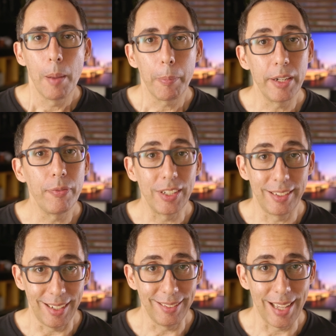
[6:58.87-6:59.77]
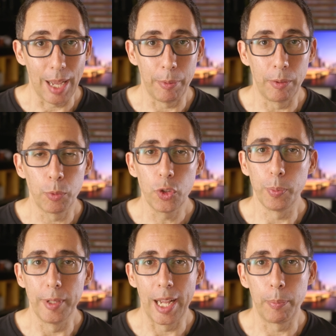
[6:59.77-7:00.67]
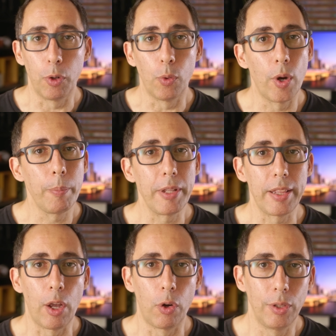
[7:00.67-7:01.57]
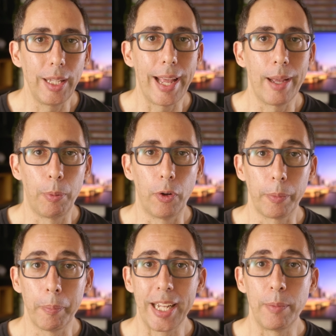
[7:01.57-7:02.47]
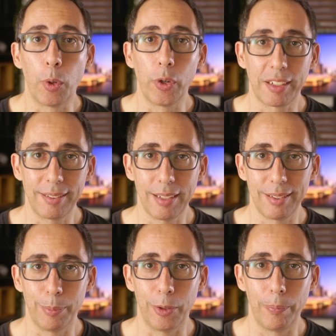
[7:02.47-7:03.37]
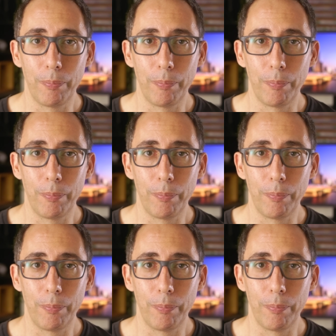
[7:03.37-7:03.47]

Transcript: But if it does happen, Brisbane Airport won't be the only airport made more accessible.